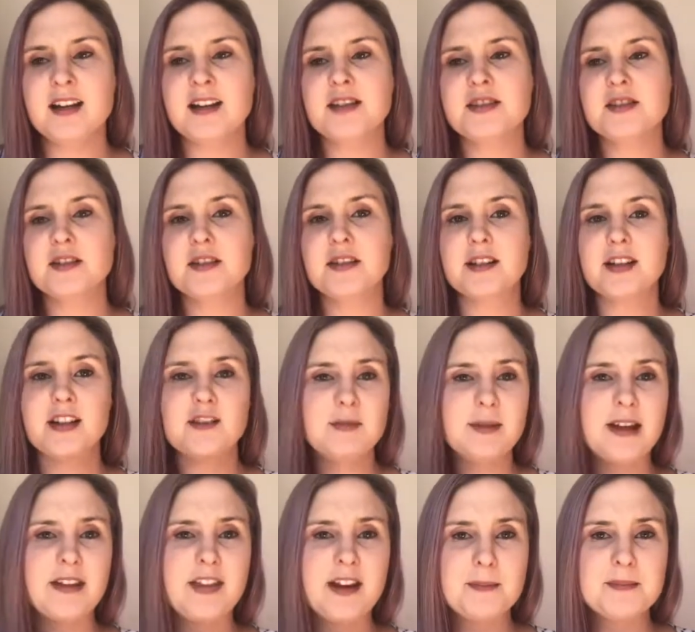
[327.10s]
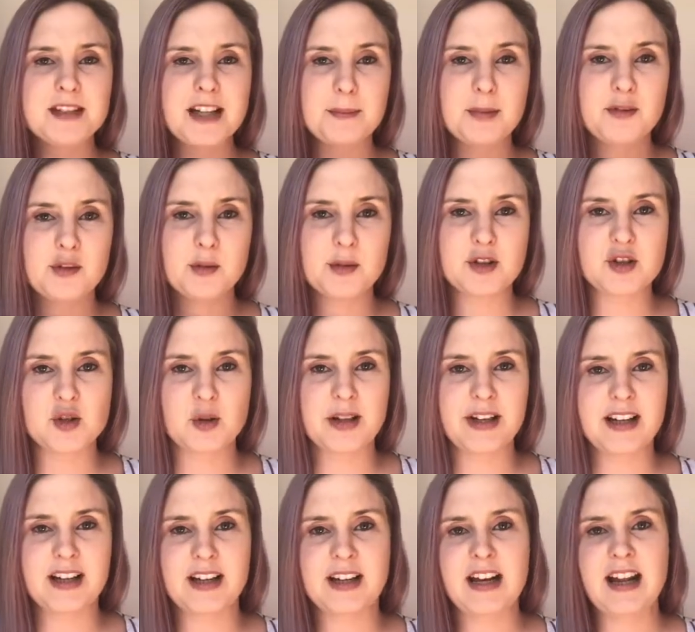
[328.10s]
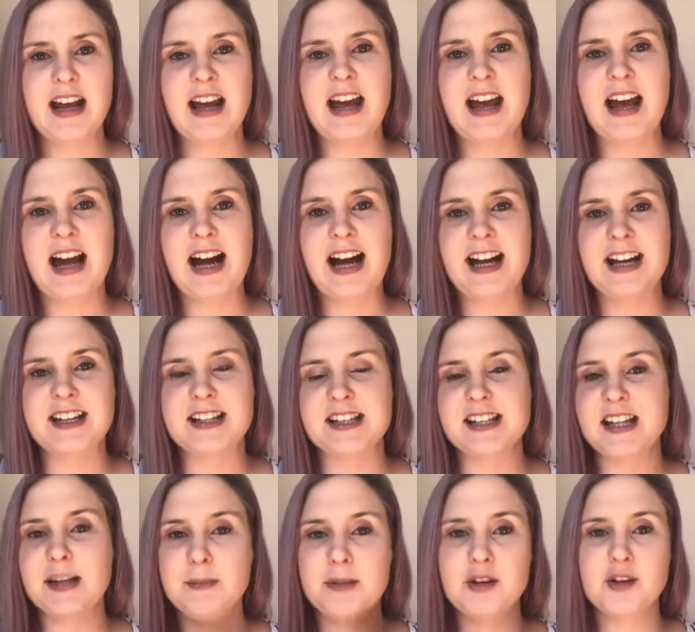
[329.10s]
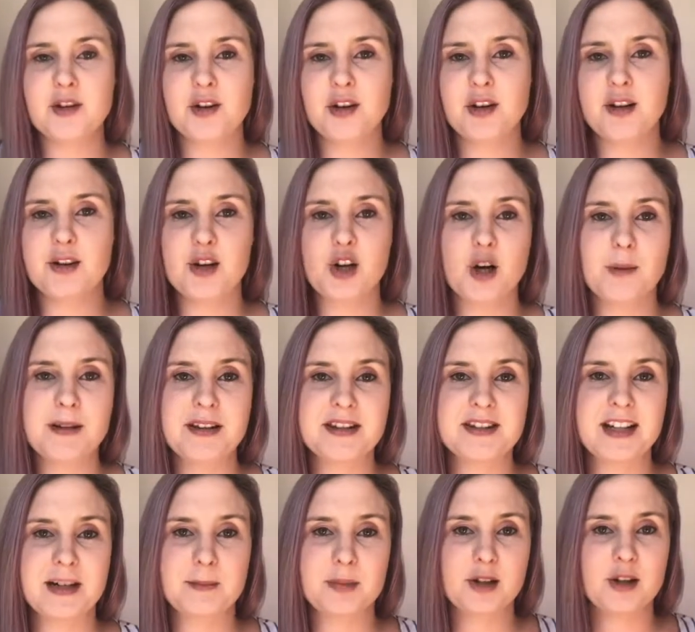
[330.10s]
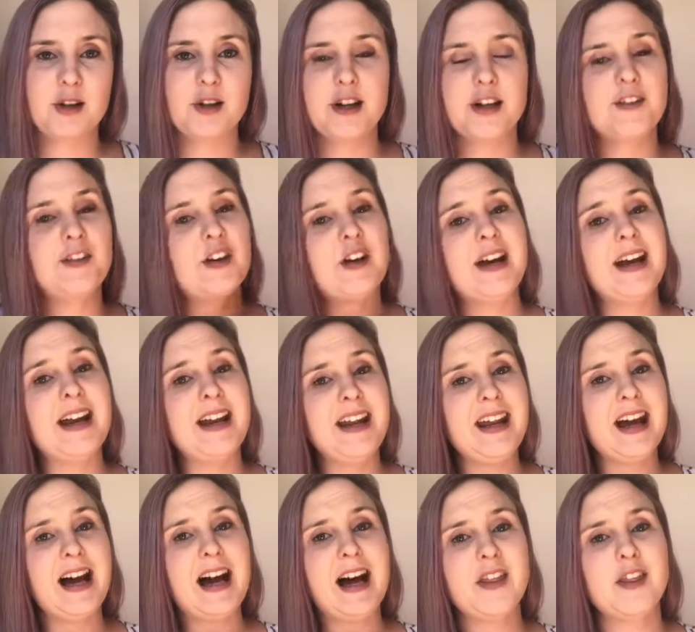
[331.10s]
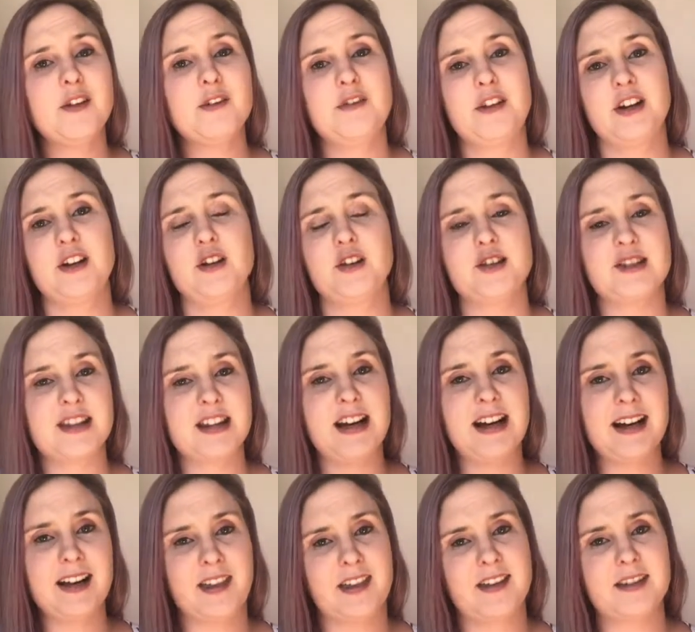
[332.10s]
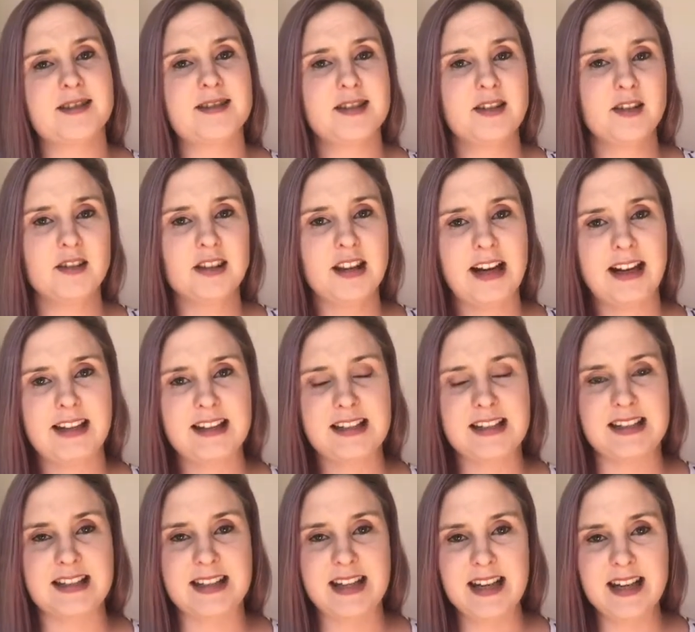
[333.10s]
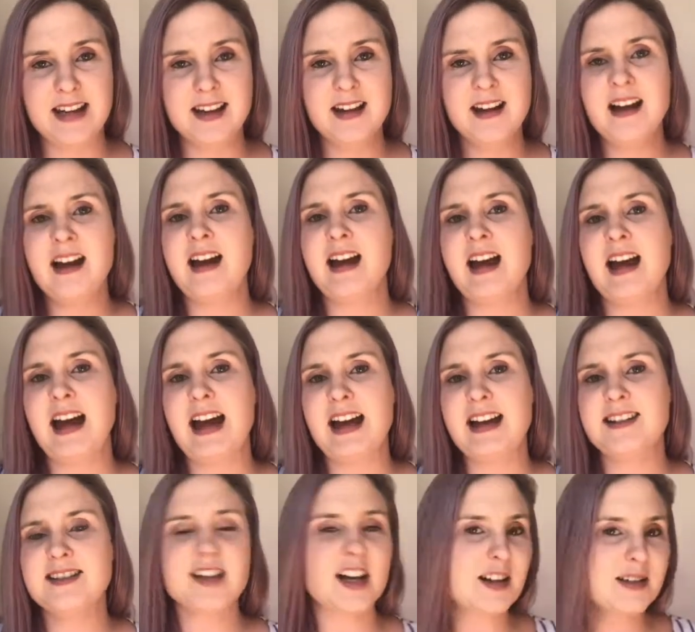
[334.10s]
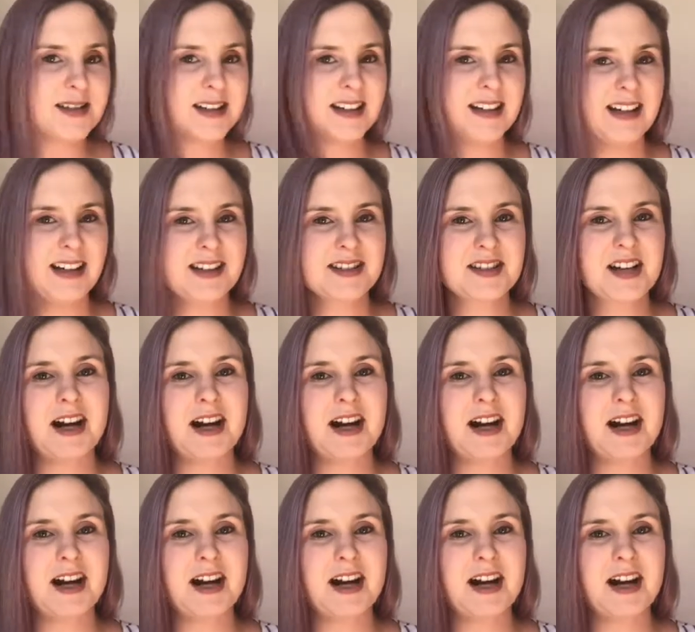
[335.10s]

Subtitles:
So give me a thumbs up if you enjoyed it, and let me know in the comments down below if there are any other videos like this that you'd like to see, and I'll see you next